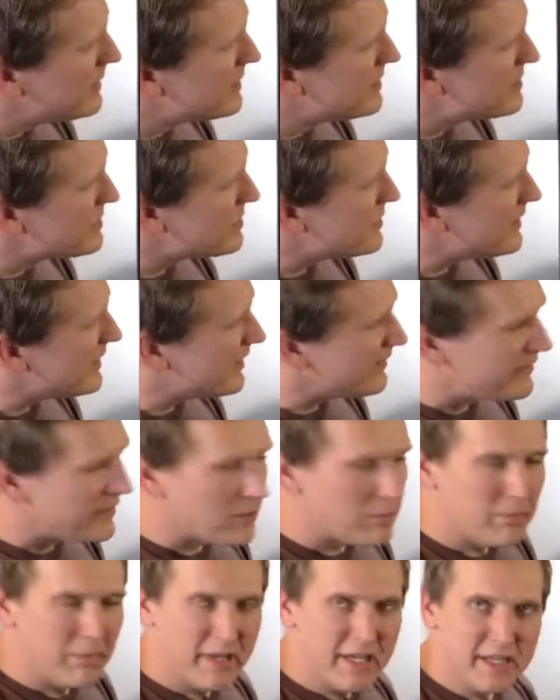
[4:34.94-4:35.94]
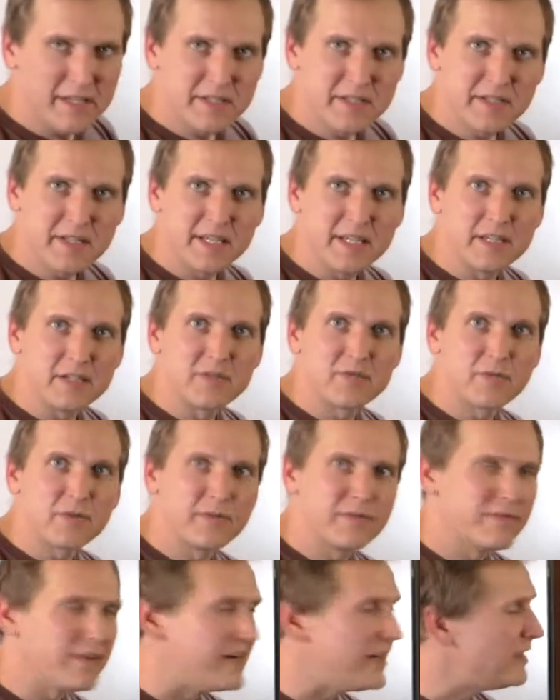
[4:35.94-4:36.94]
So the FLB stands
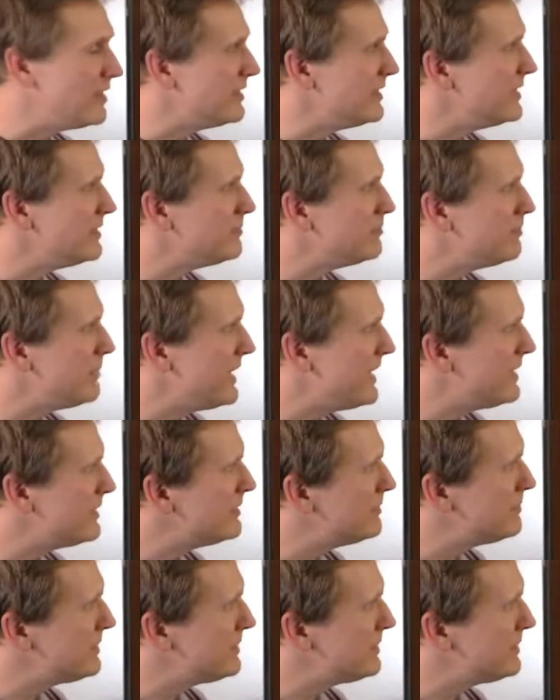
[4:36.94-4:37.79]
for Filelinked Beta,